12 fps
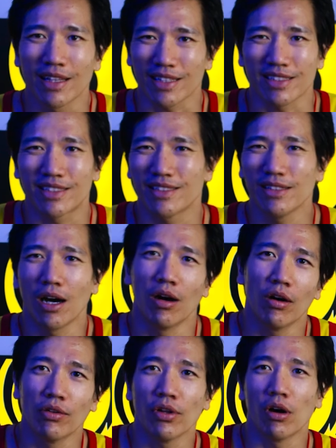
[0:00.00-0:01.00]
Like
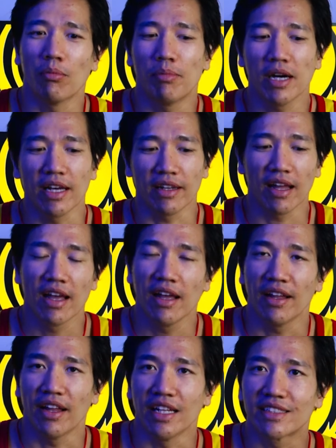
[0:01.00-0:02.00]
no, but
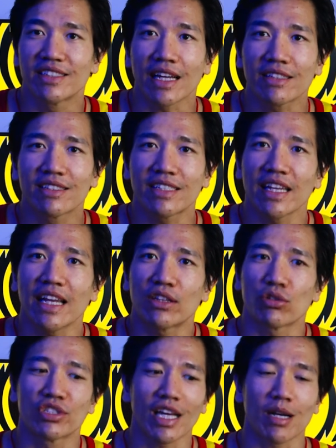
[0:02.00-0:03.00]
it's not to say that
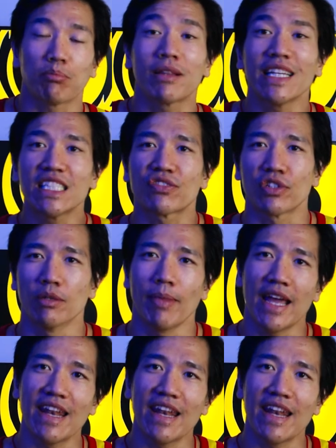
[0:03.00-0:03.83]
there's not a place for them.